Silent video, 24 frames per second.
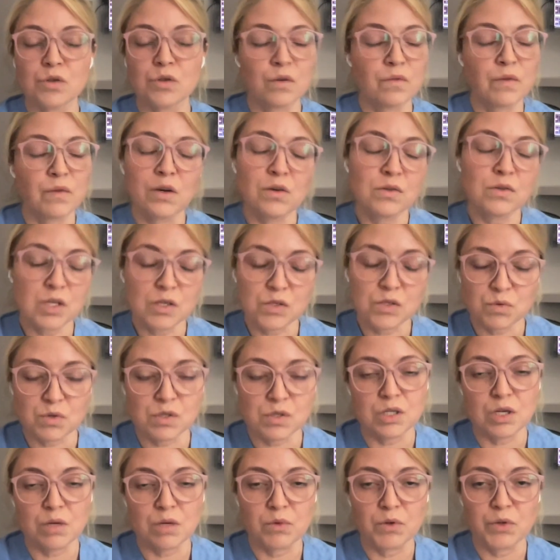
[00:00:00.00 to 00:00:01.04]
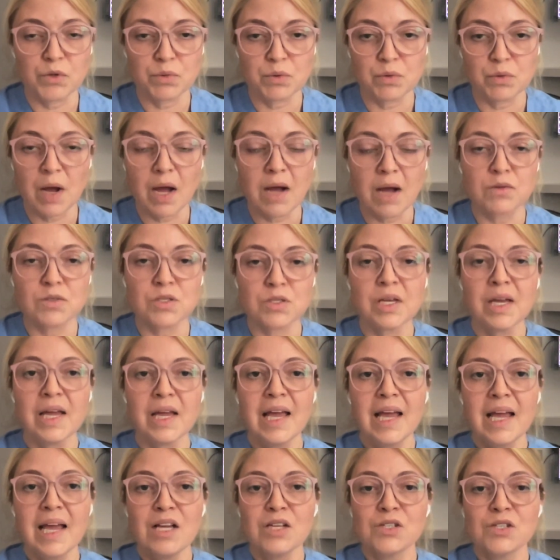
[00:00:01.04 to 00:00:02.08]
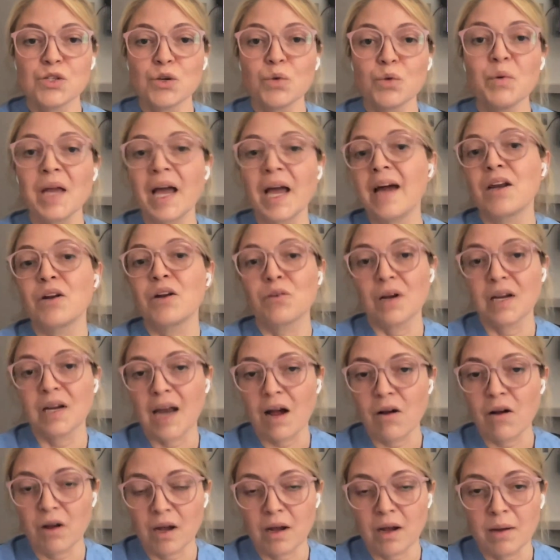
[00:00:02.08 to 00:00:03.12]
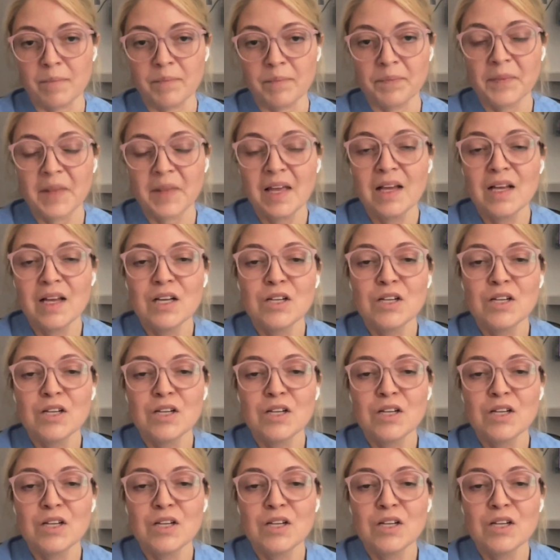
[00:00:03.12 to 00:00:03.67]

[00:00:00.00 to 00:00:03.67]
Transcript: Her vital signs were stable throughout, so we had a great outcome.